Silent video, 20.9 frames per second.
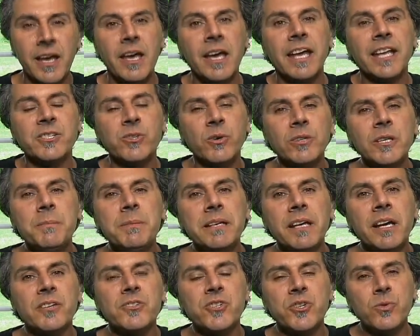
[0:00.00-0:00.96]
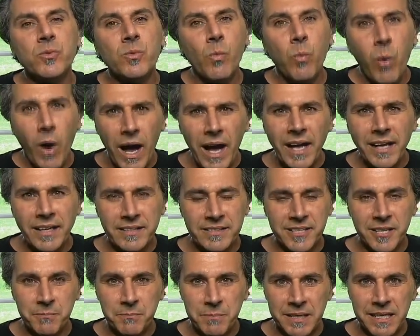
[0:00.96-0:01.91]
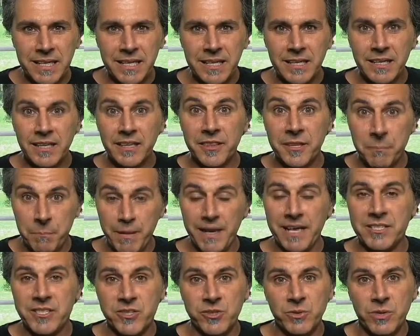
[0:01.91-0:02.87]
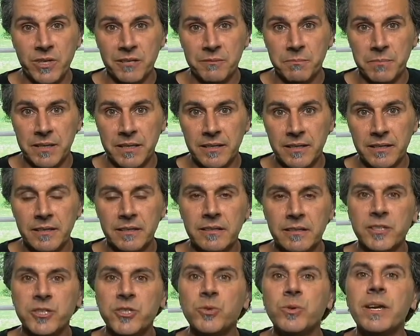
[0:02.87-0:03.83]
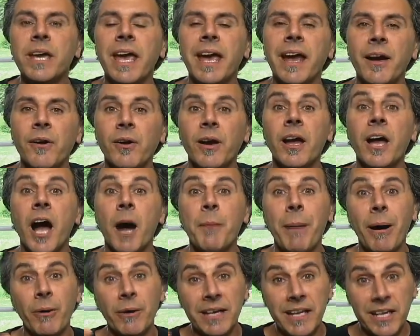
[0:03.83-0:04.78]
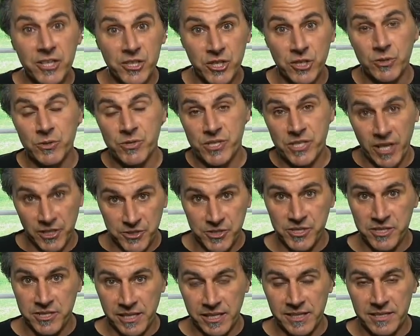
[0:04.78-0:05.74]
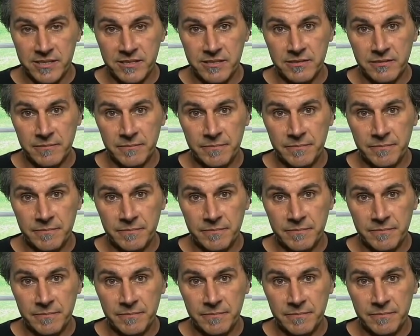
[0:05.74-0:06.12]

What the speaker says: It's only because you want to be the best you can be that you care about issues such as this.